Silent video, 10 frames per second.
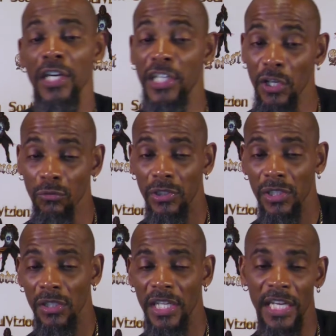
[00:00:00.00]
Guilt
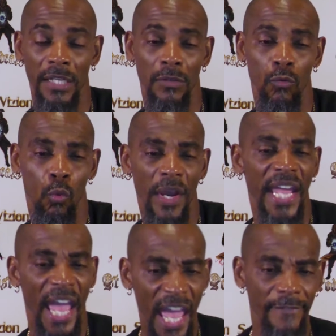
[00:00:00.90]
can weigh
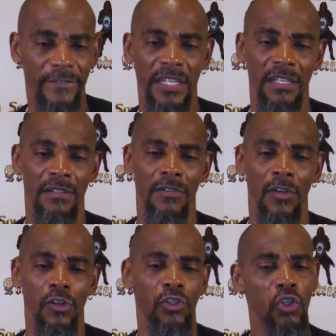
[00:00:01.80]
heavy,
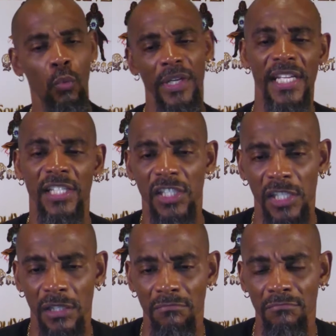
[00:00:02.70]
so when it's
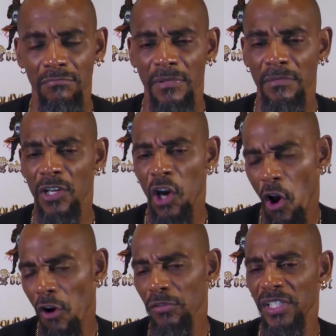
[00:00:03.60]

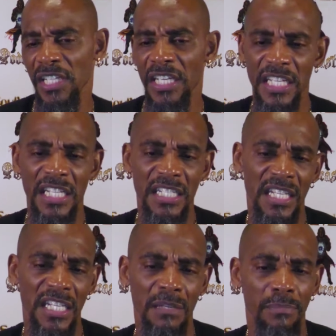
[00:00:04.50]
causing
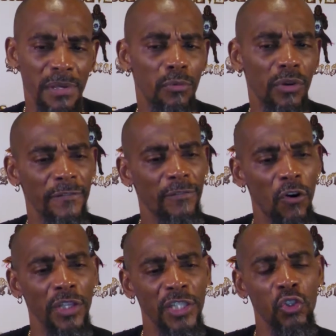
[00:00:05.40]
ED, people can
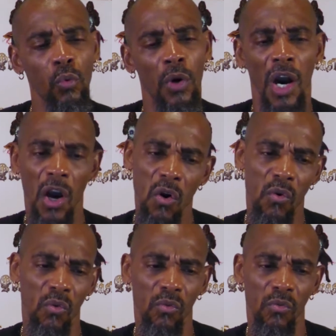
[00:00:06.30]
fall into a
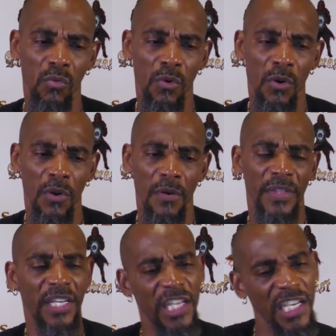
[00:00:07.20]
hole.
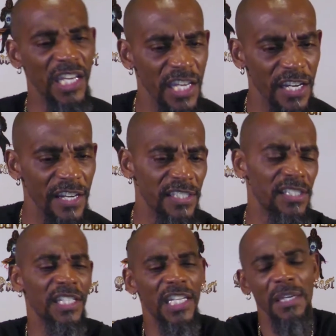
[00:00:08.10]
The key here is
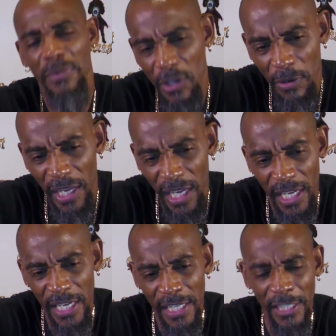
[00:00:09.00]
to keep your
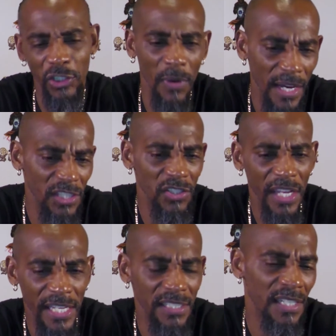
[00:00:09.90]
head and try to
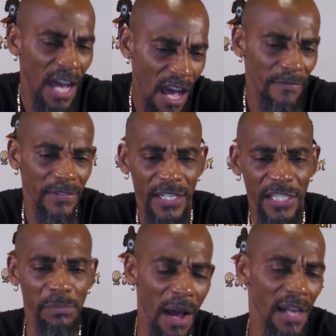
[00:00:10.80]
stay as confident
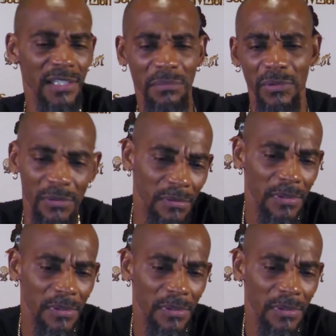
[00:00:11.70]
as possible.